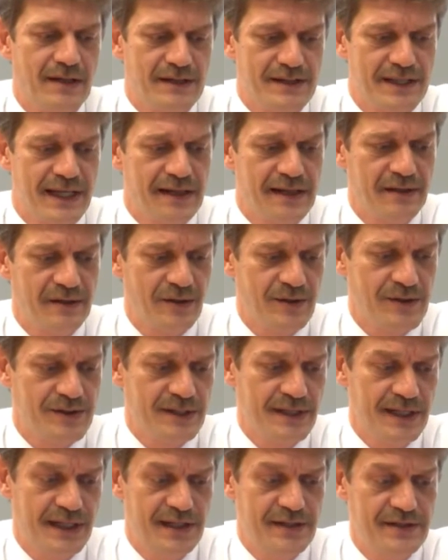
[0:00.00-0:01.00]
second law
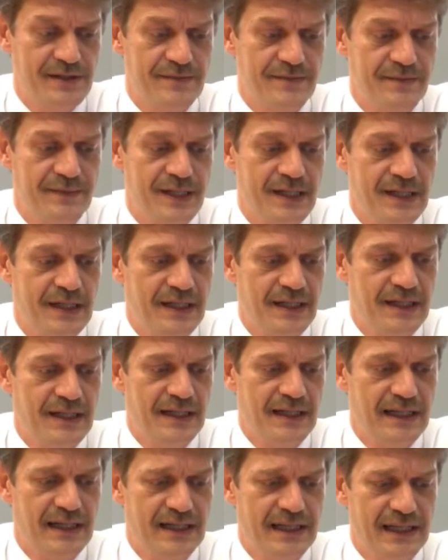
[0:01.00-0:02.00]
states
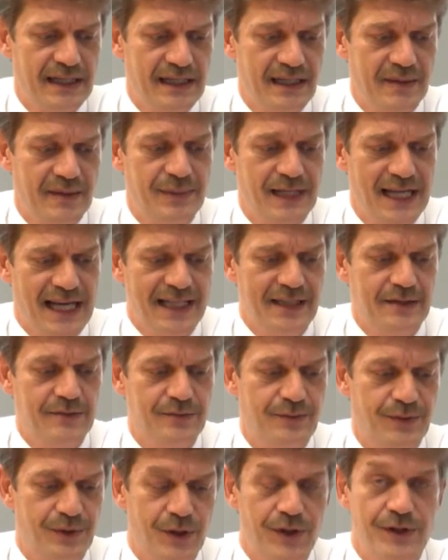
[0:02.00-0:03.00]
an applied
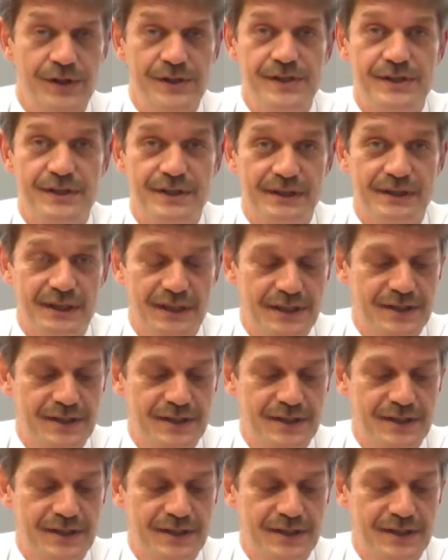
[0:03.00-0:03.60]
force